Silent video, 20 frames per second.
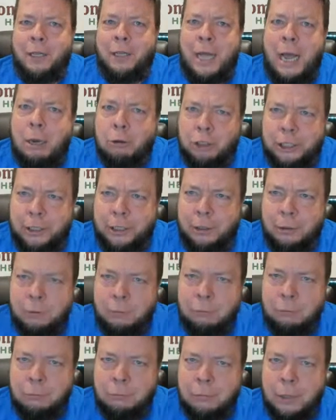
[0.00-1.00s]
lousy
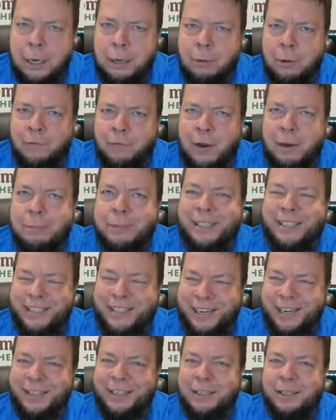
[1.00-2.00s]
right? If I'm
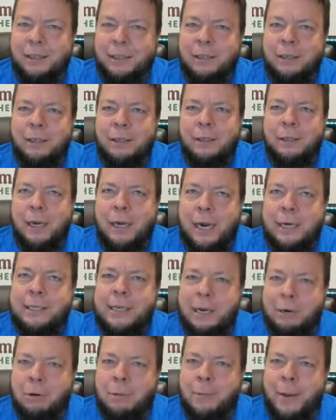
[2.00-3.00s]
sick, I
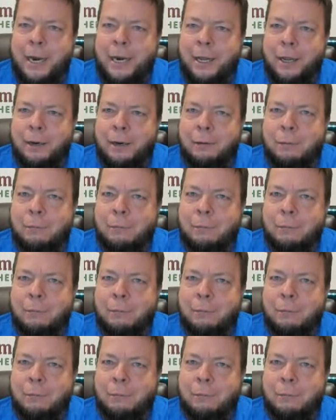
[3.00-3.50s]
take Rehmannia.